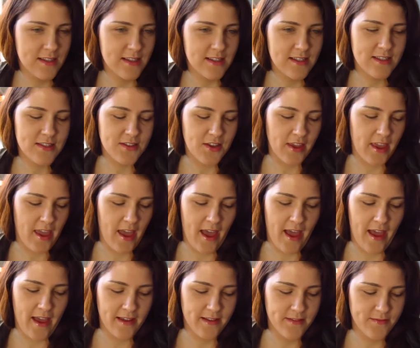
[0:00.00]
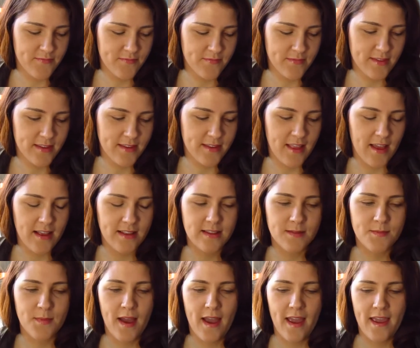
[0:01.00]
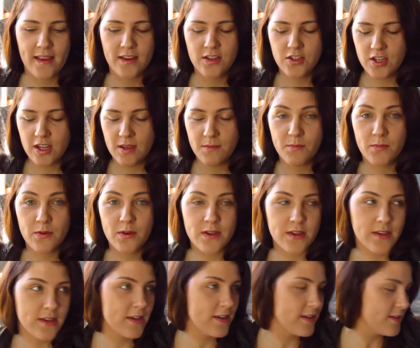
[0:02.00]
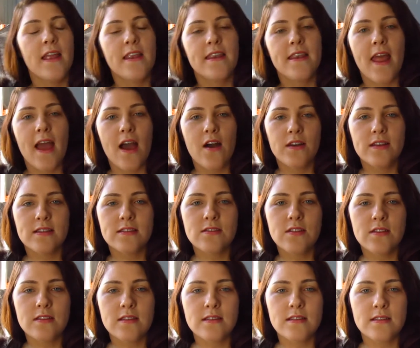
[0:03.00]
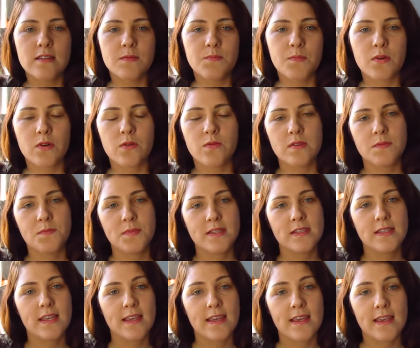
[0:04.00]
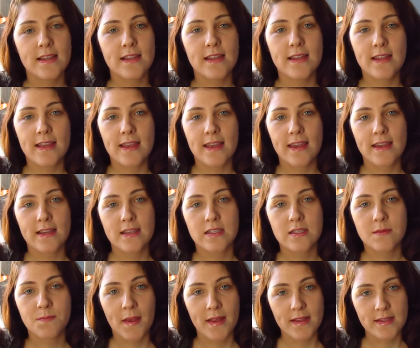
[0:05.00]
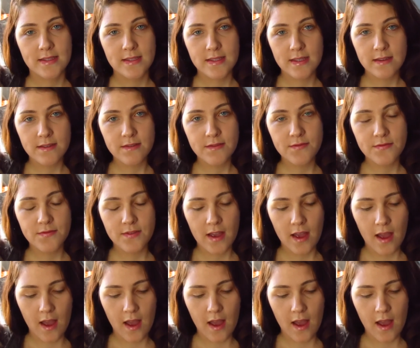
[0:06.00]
So yeah, that's my cheap book. Now, it's not that this book was particularly expensive,